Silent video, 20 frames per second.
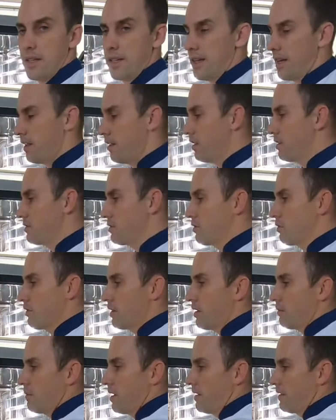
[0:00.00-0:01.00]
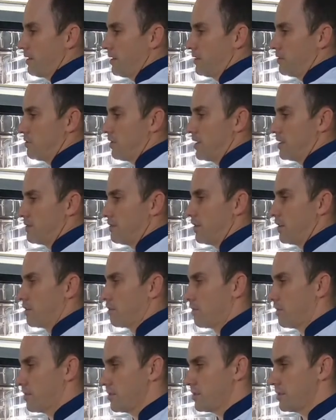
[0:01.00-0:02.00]
Now those cooking methods transfer
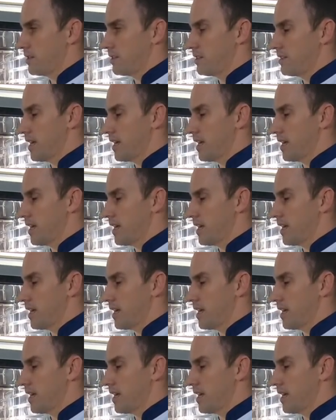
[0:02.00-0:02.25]
across to